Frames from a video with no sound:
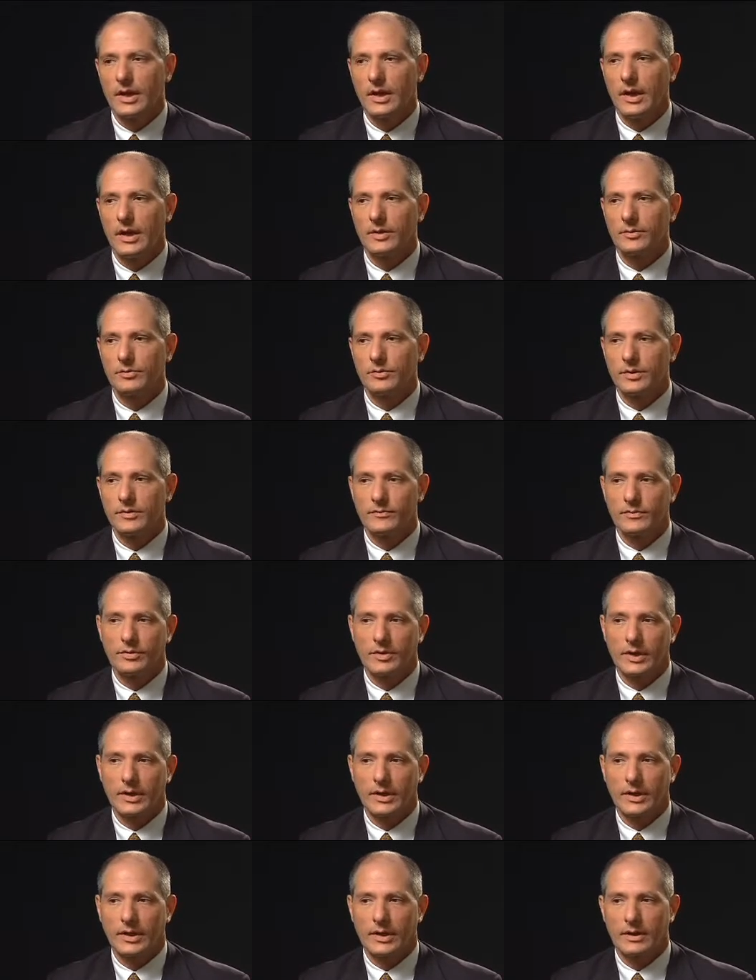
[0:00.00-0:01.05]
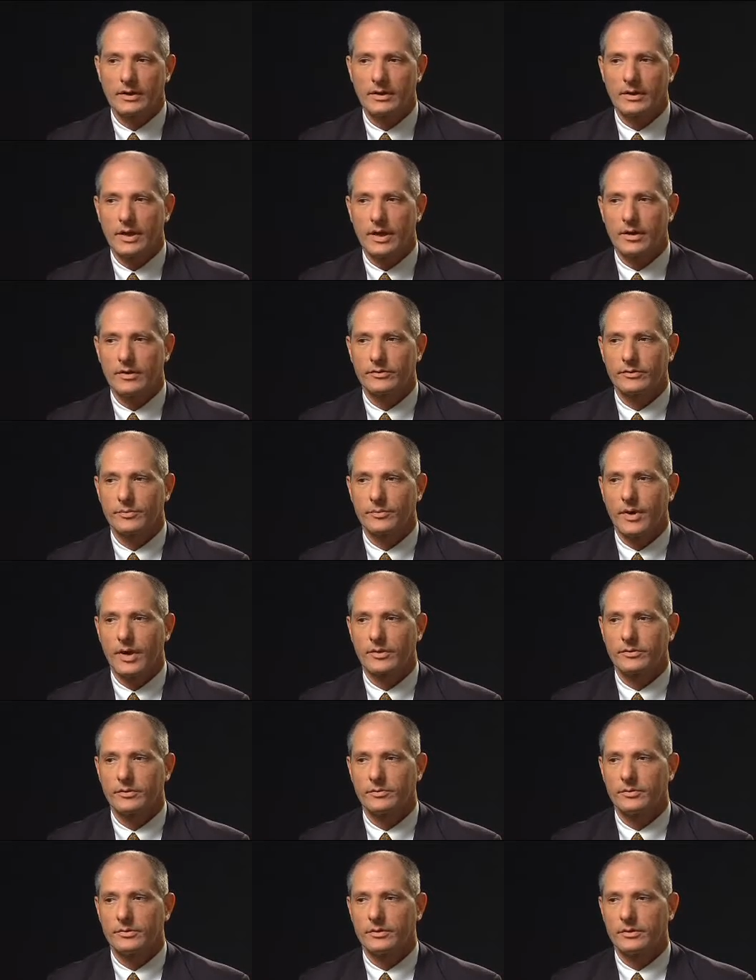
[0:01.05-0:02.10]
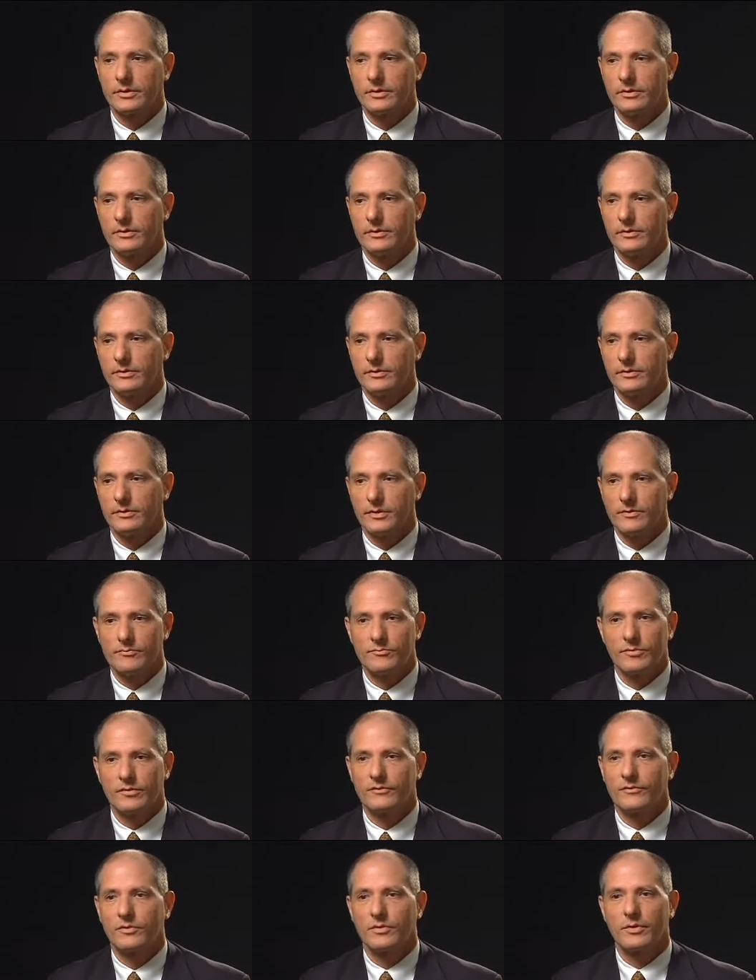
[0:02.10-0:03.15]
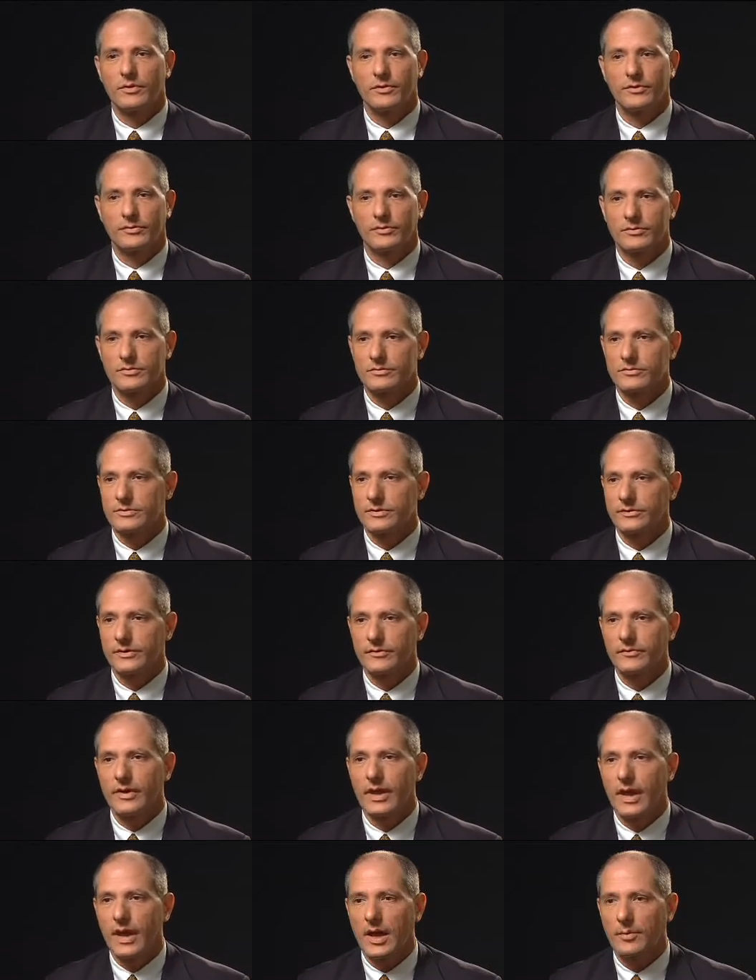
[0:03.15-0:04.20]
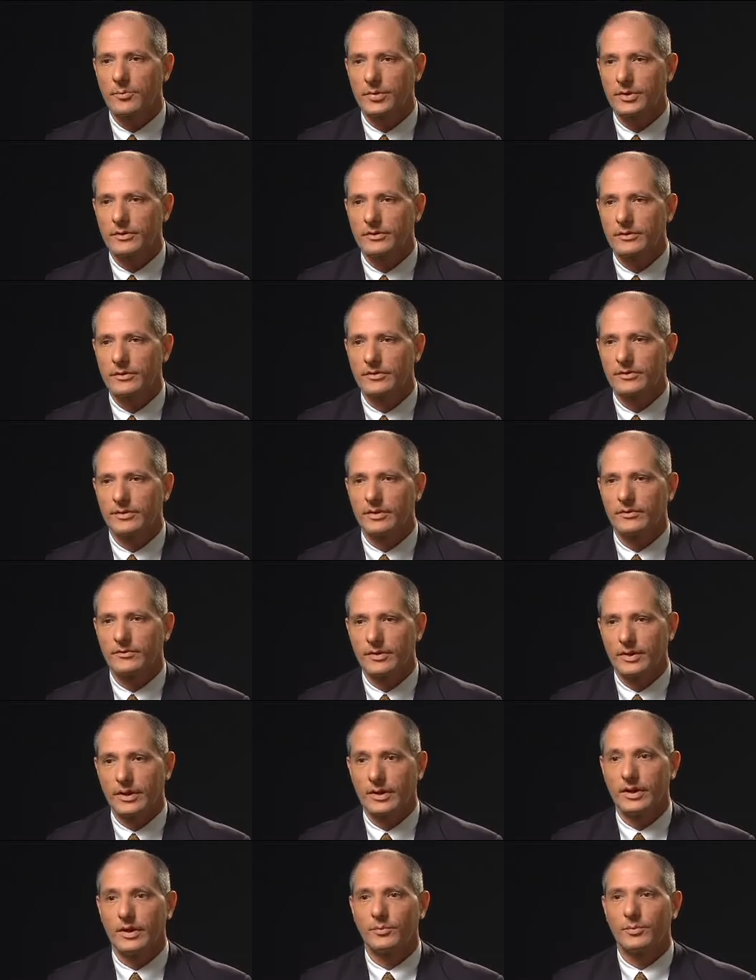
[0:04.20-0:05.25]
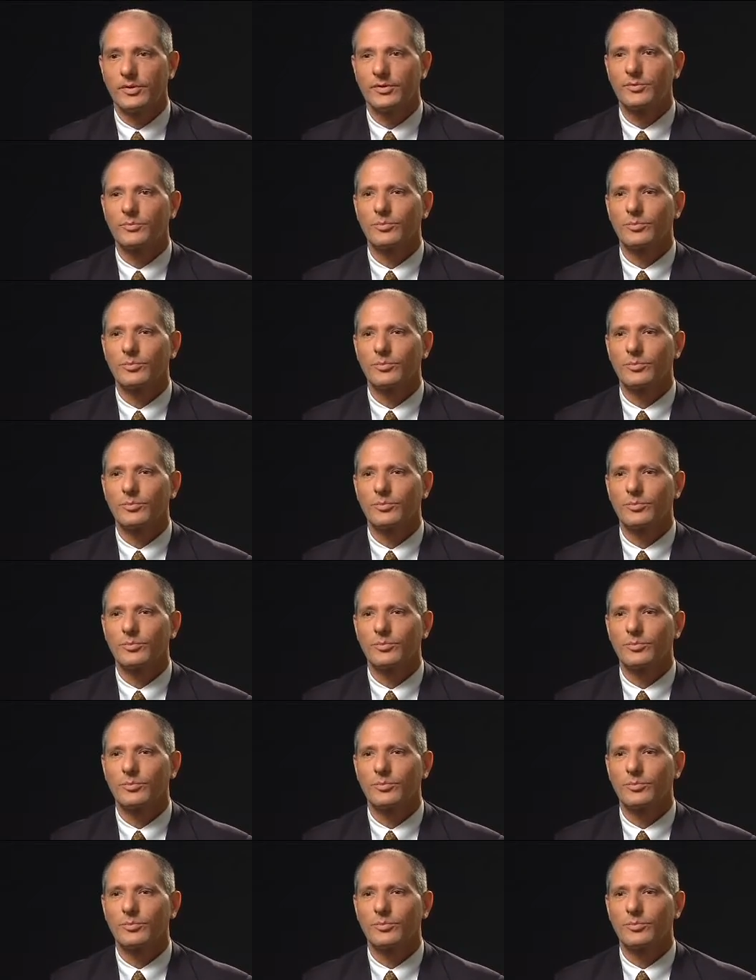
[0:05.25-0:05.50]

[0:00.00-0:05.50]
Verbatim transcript: And we're even looking at it now as a possibility to use even before the surgery has even happened to see if it can help us